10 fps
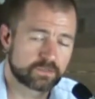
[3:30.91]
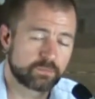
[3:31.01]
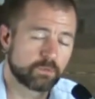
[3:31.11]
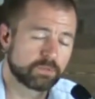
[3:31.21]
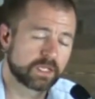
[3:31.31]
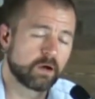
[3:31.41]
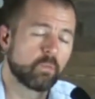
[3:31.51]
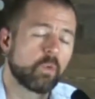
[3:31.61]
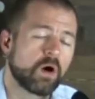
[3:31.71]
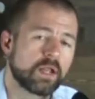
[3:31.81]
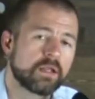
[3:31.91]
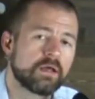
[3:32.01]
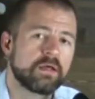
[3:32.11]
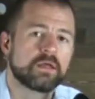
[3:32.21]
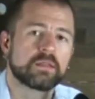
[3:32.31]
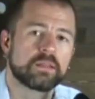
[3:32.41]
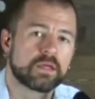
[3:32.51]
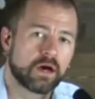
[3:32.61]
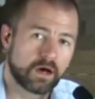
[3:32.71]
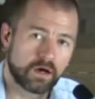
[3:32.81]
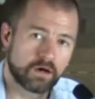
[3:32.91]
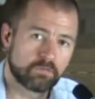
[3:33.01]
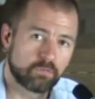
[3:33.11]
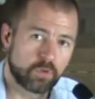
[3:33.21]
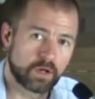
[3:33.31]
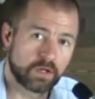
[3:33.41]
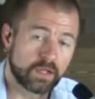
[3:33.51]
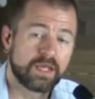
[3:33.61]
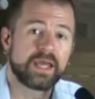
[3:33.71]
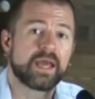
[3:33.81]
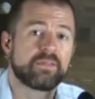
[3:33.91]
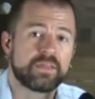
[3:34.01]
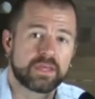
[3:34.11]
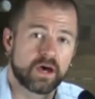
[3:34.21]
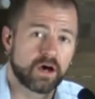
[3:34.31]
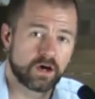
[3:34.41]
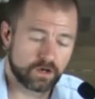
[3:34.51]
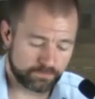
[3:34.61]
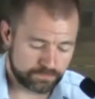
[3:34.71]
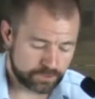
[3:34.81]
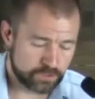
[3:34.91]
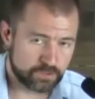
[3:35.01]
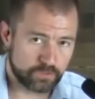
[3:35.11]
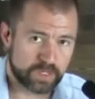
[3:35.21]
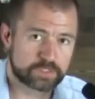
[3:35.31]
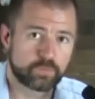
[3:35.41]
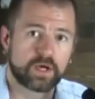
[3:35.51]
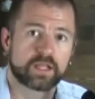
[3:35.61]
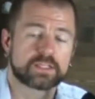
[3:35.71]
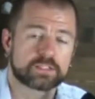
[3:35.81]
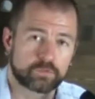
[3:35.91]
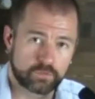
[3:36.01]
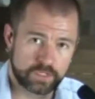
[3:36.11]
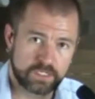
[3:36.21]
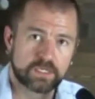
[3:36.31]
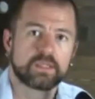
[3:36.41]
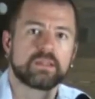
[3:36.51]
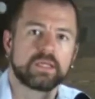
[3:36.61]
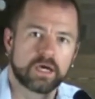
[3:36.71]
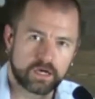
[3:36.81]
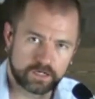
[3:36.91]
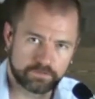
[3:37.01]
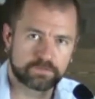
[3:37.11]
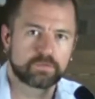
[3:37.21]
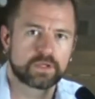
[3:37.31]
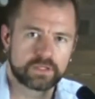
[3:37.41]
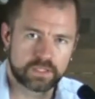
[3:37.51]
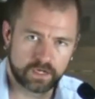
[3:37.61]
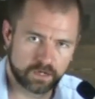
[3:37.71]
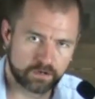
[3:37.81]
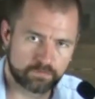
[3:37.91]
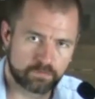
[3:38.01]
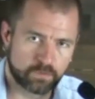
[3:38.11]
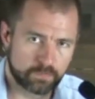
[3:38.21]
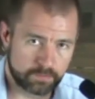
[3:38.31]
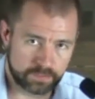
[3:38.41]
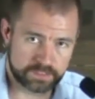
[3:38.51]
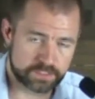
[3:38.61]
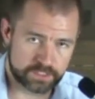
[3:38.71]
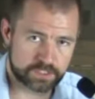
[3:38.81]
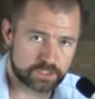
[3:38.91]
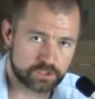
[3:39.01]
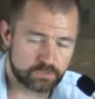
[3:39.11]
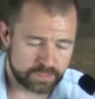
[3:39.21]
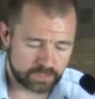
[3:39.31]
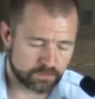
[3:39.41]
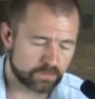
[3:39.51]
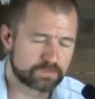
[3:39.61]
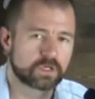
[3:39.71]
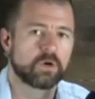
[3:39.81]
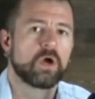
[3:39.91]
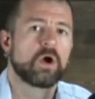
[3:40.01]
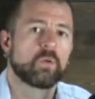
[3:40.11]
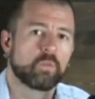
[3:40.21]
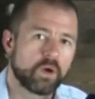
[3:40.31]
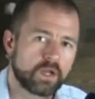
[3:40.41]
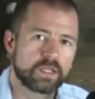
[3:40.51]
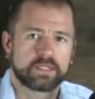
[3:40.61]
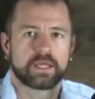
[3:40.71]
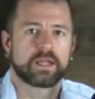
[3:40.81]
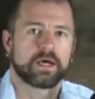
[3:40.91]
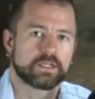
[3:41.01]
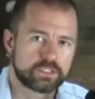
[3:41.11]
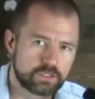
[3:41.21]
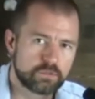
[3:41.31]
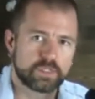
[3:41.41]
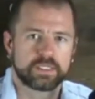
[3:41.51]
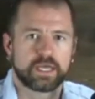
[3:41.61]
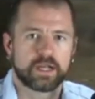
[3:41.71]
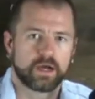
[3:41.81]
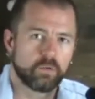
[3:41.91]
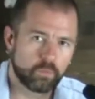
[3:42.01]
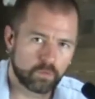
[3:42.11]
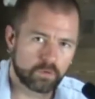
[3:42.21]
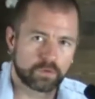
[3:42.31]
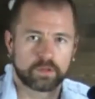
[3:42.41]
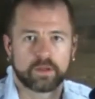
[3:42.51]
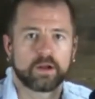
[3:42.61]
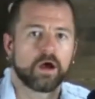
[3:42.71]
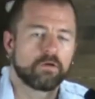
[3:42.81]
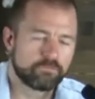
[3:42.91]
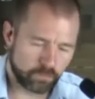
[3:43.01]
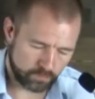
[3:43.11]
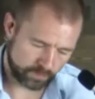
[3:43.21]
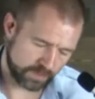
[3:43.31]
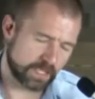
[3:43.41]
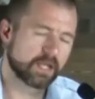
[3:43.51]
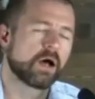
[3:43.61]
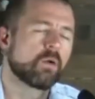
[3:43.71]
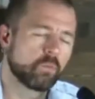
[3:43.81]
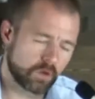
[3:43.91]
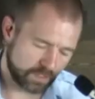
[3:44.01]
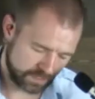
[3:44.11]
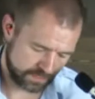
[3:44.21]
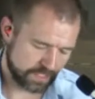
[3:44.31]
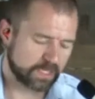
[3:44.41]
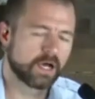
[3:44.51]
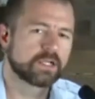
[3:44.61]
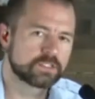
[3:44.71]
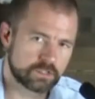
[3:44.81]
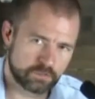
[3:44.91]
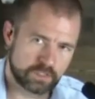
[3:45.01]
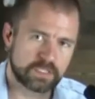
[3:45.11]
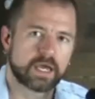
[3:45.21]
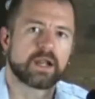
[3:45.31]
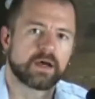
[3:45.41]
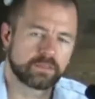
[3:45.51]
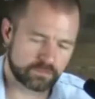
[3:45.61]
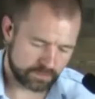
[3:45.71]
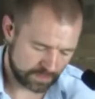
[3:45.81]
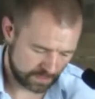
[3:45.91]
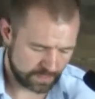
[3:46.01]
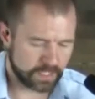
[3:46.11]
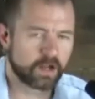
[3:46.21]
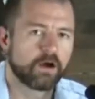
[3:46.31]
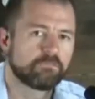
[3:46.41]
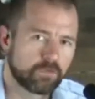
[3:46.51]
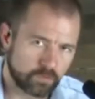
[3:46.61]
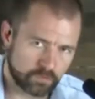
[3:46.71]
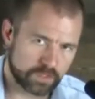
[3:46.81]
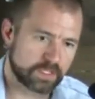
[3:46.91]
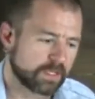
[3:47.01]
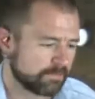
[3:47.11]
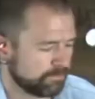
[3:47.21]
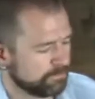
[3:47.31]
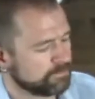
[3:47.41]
So it will play on 1, the of 1, and the of 2, as well as 3, the of 3, and the of 4. Remember, this is just a 2-beat groove. So 1 E and a 2 E and a 1 E and a 4 E and a 1 E and a 2 E and a 3 E and a 4 E and.